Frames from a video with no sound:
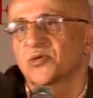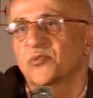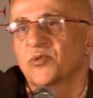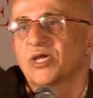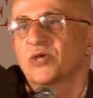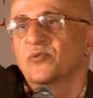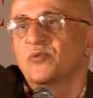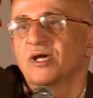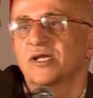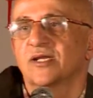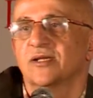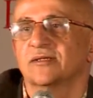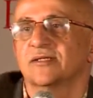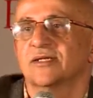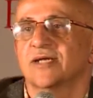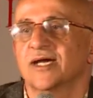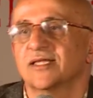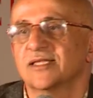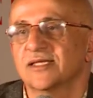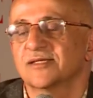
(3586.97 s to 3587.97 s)
quick one,
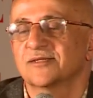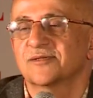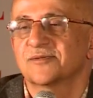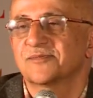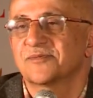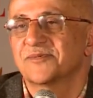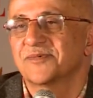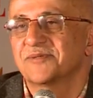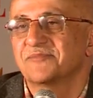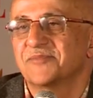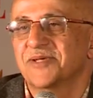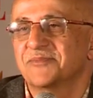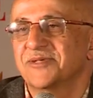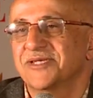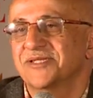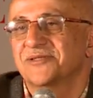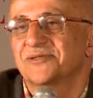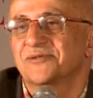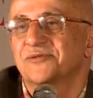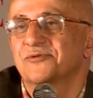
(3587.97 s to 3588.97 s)
I think,
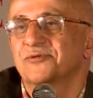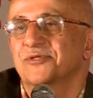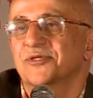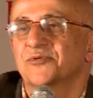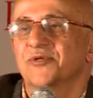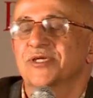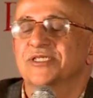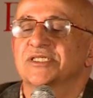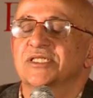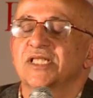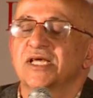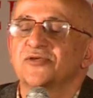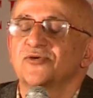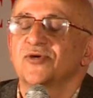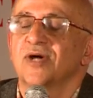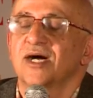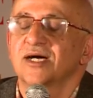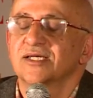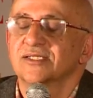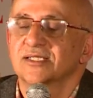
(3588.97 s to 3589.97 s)
maybe to the question that
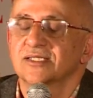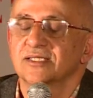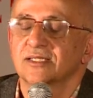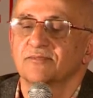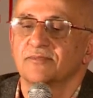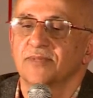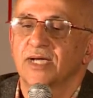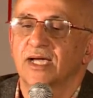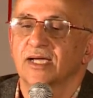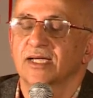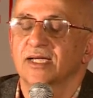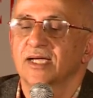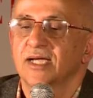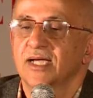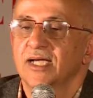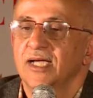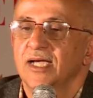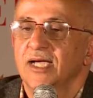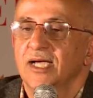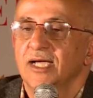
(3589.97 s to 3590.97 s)
you asked at the back.
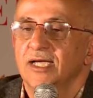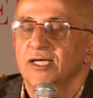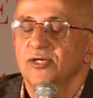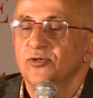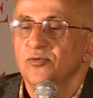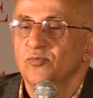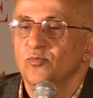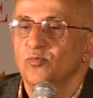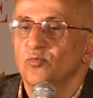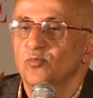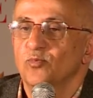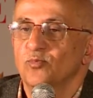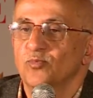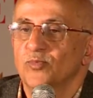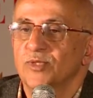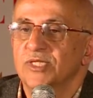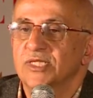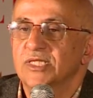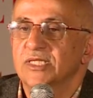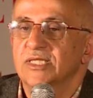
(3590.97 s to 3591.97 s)
You know,
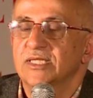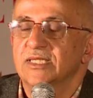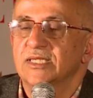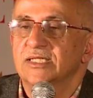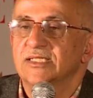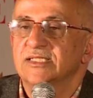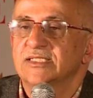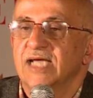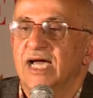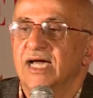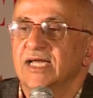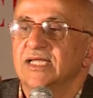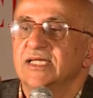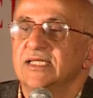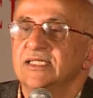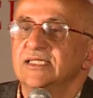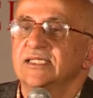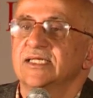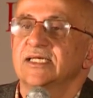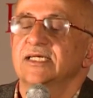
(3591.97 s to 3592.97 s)
the
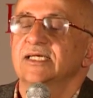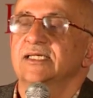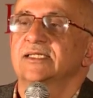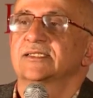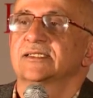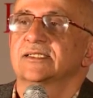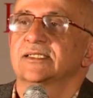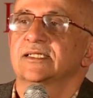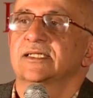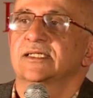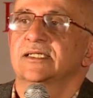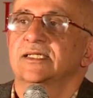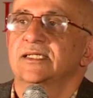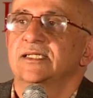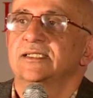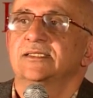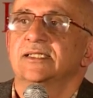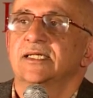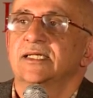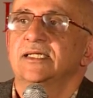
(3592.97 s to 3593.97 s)
challenge is,
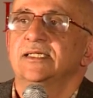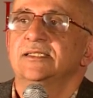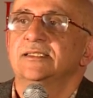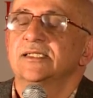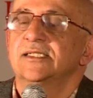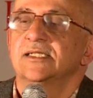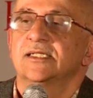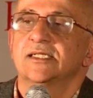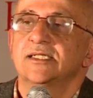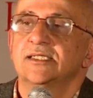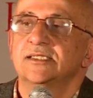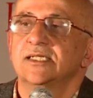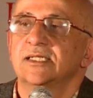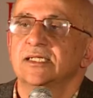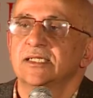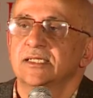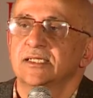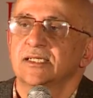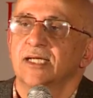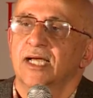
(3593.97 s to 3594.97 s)
is, is
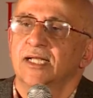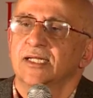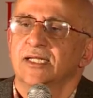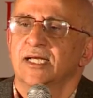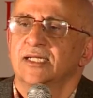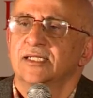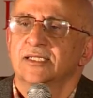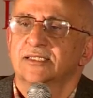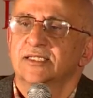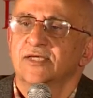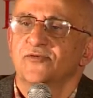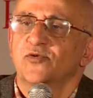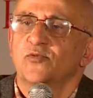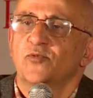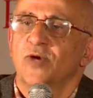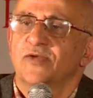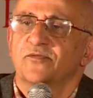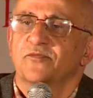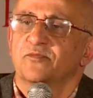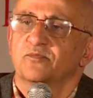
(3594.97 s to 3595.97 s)
increasing. I'll, I'll just give you
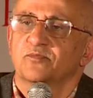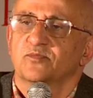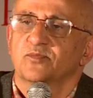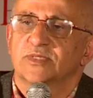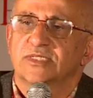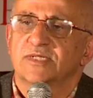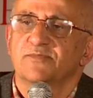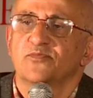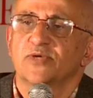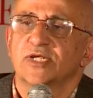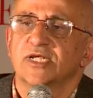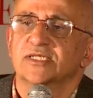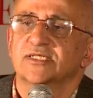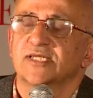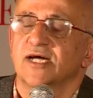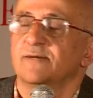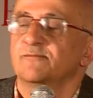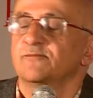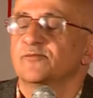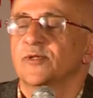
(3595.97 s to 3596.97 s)
one simple
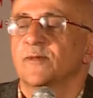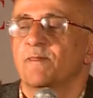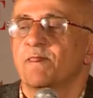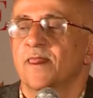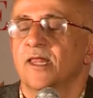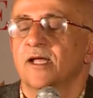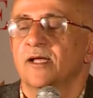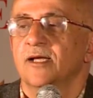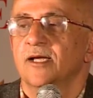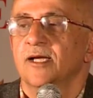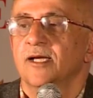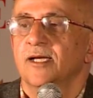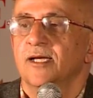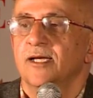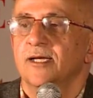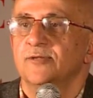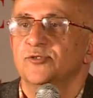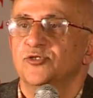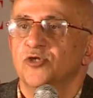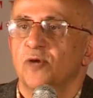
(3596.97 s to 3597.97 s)
example.
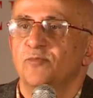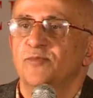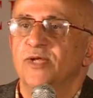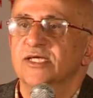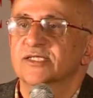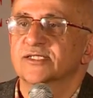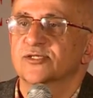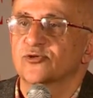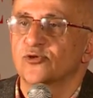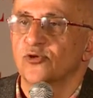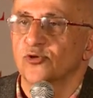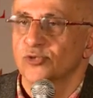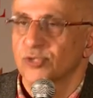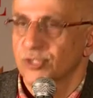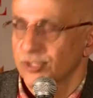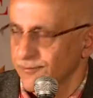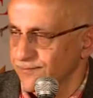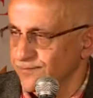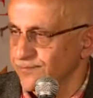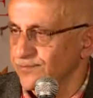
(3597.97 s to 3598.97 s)
Jobless growth.